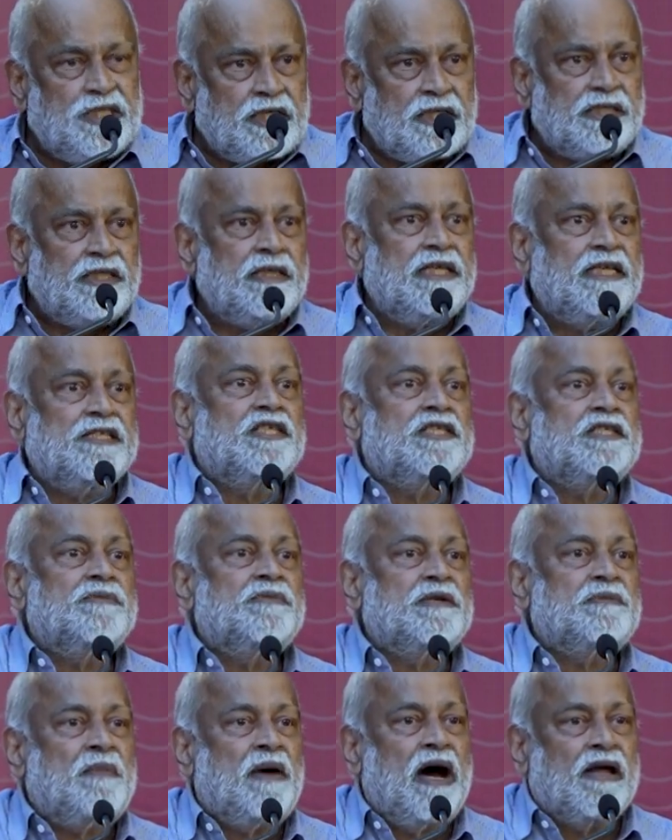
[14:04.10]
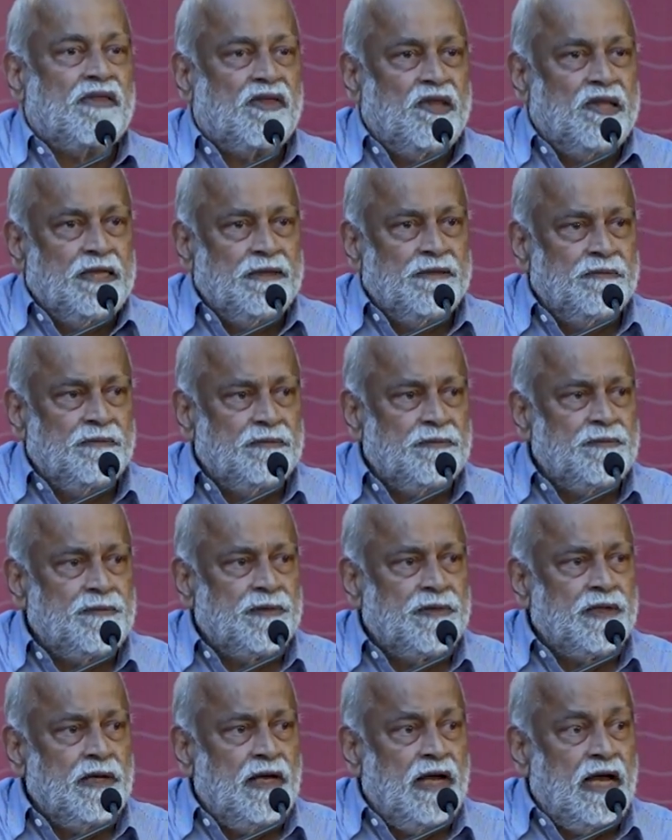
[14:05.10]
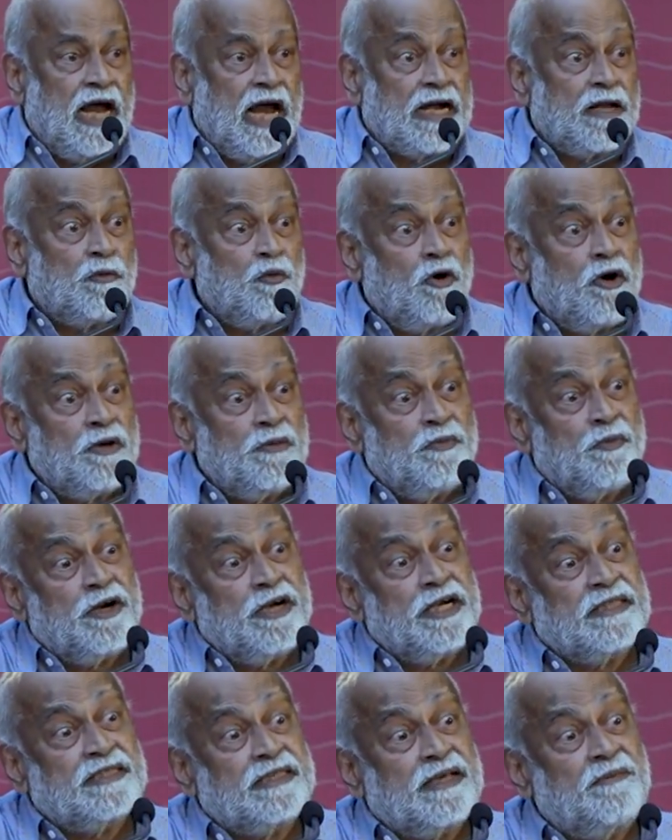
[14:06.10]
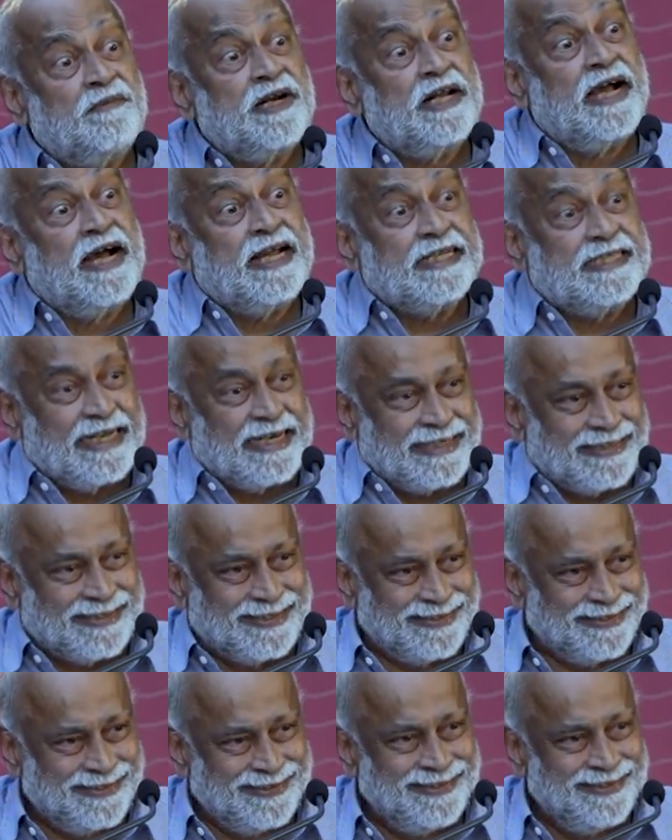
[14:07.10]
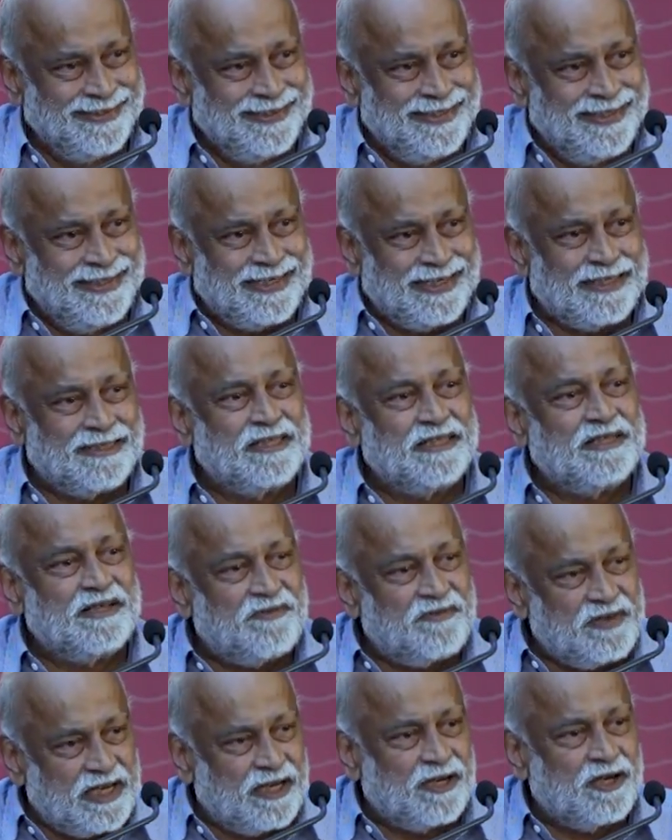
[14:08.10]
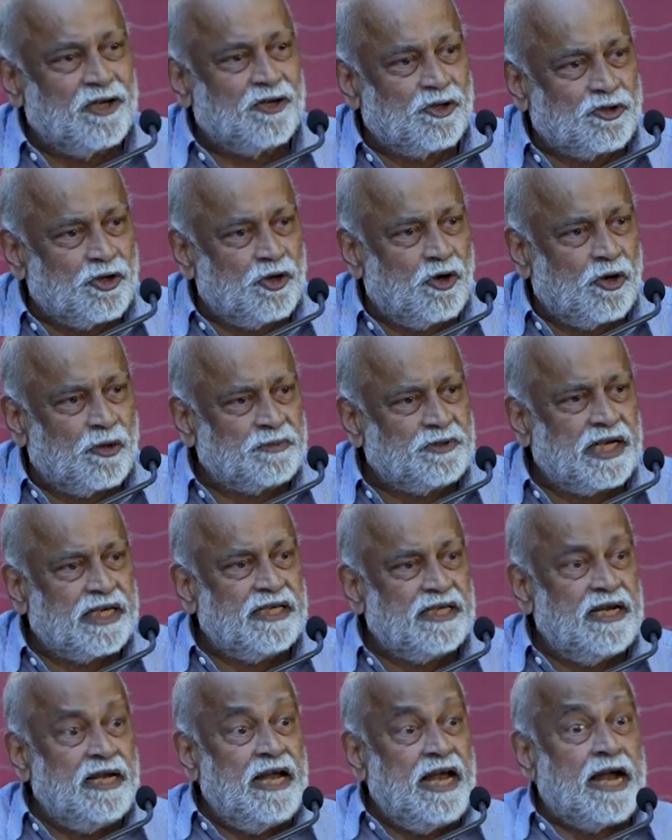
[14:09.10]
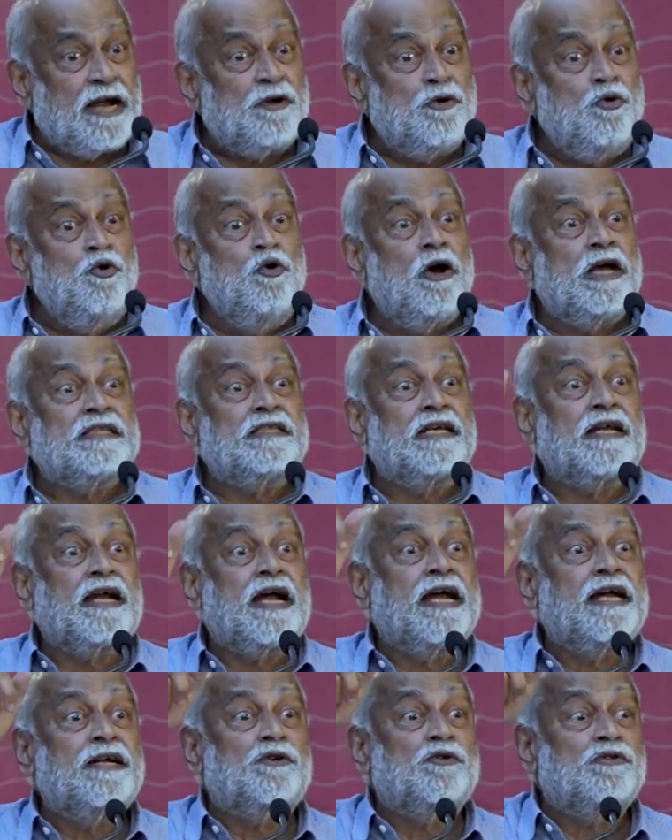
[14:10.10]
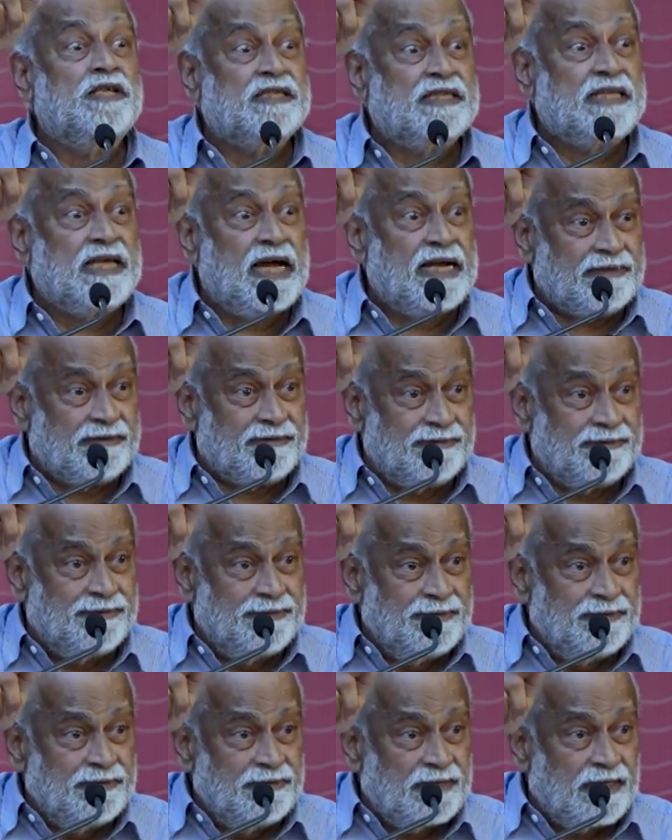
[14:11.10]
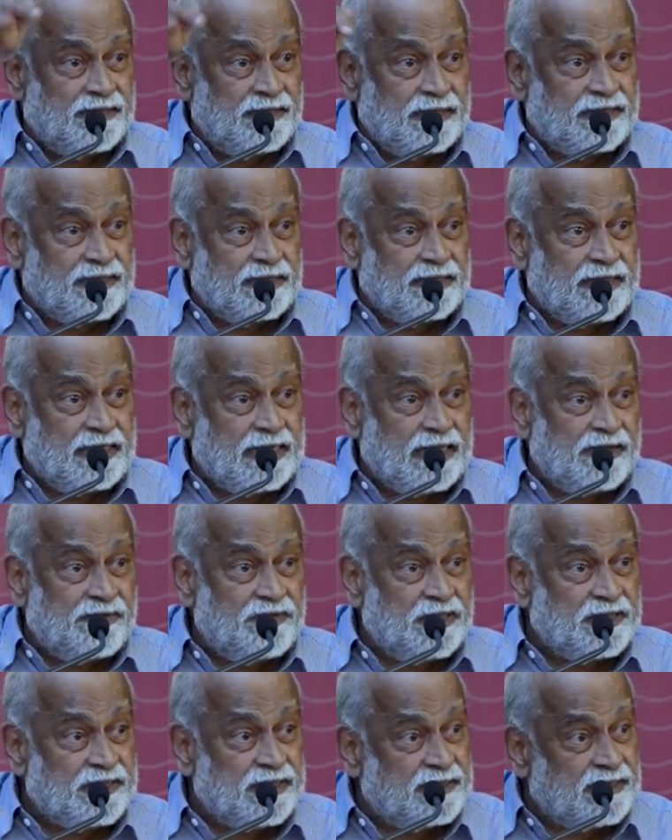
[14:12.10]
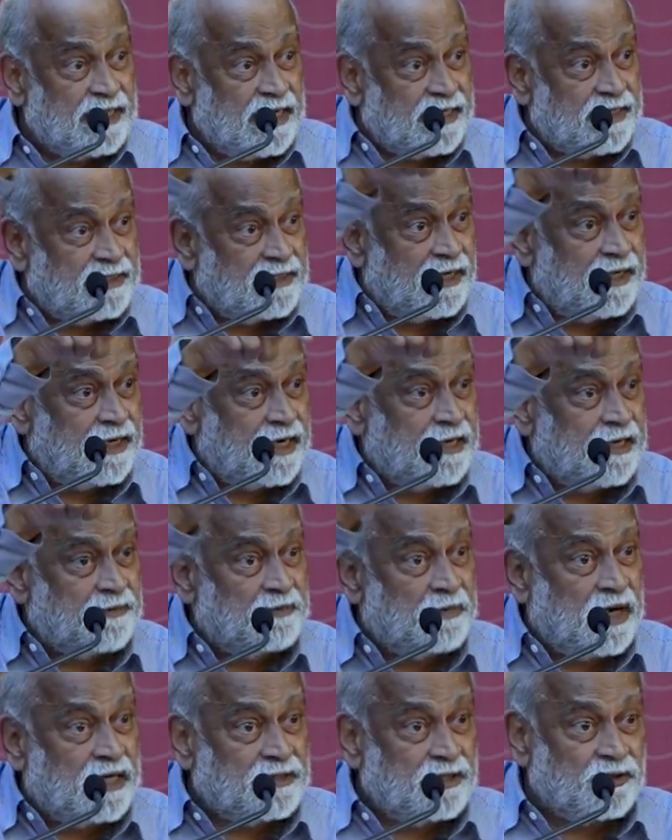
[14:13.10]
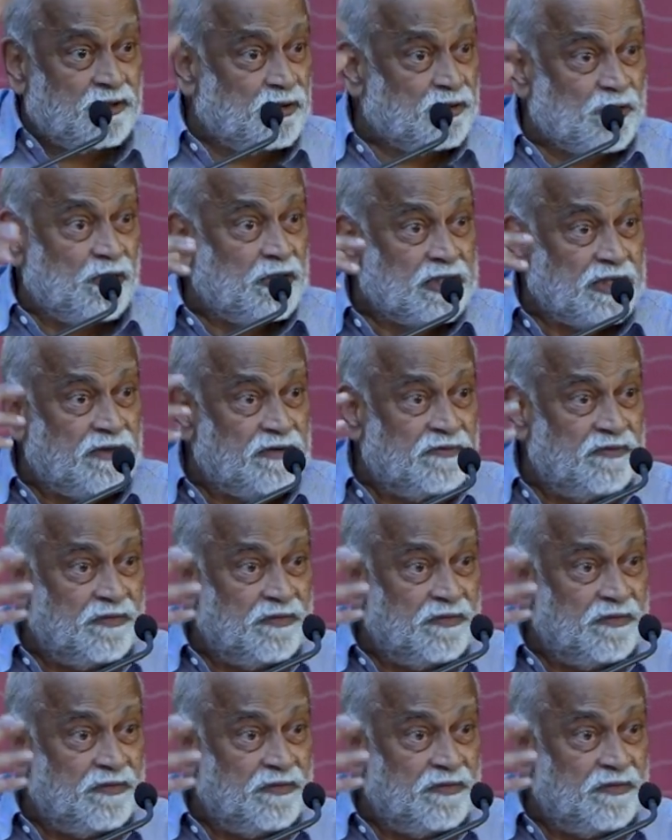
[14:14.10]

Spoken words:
is the legitimate path? And at one point has somebody hijacked either the vehicle or the object, and who has the right to decide that this is a diversion, that is the correct path, and so on. So it's a